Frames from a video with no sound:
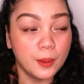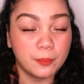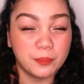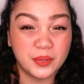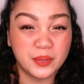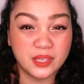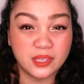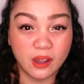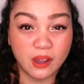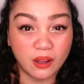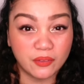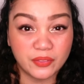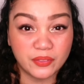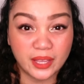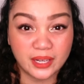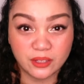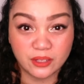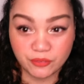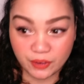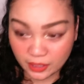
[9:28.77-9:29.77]
beyond
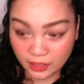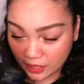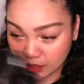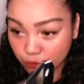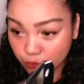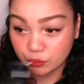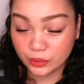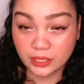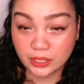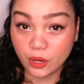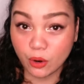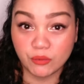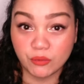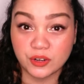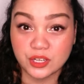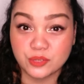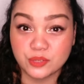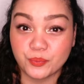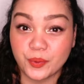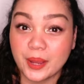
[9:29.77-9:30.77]
that if I like really
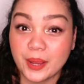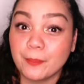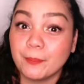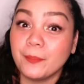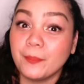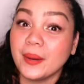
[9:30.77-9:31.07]
overspray.